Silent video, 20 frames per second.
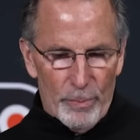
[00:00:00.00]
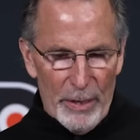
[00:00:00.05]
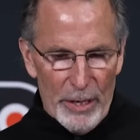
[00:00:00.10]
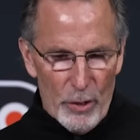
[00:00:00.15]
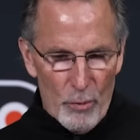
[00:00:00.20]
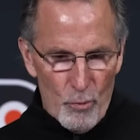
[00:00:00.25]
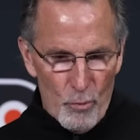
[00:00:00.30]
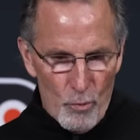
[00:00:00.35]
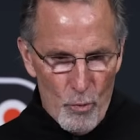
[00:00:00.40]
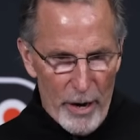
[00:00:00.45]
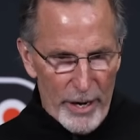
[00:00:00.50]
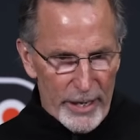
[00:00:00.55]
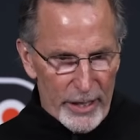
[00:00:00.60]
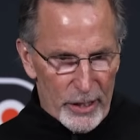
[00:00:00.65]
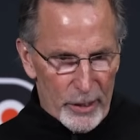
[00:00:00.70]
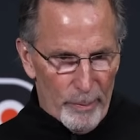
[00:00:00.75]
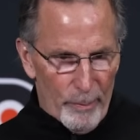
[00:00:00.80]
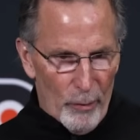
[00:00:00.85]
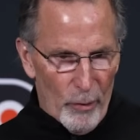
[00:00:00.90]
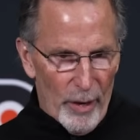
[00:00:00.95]
being ready
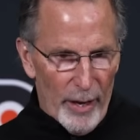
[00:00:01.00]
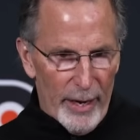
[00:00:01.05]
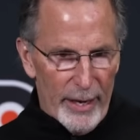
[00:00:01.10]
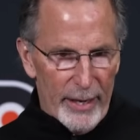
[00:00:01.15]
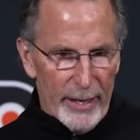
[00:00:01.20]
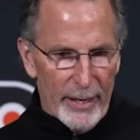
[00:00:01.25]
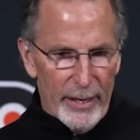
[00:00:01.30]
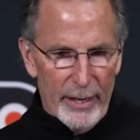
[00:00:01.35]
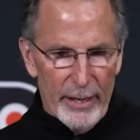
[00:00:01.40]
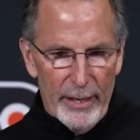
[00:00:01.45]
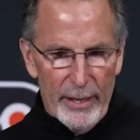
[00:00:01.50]
to play.